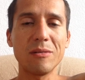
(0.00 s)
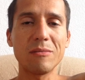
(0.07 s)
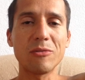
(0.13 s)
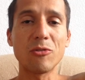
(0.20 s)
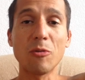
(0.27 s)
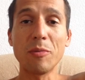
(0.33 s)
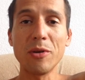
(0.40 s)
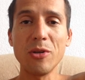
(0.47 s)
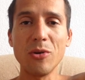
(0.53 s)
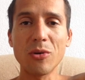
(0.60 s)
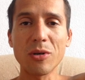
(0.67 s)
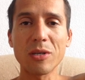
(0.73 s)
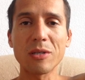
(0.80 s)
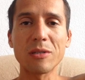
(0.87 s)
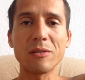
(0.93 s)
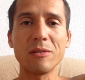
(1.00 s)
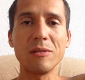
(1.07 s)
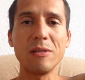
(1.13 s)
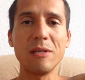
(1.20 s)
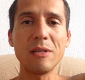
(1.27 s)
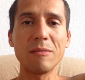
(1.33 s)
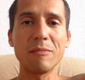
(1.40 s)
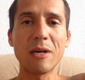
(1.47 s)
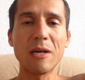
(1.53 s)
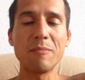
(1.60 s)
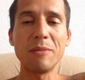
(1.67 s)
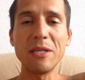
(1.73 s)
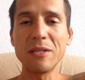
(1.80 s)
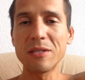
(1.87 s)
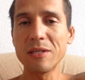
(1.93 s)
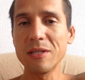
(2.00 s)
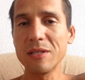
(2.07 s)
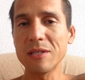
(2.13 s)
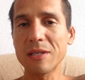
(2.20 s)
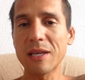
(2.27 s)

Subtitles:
grew up in New York eating my pizzas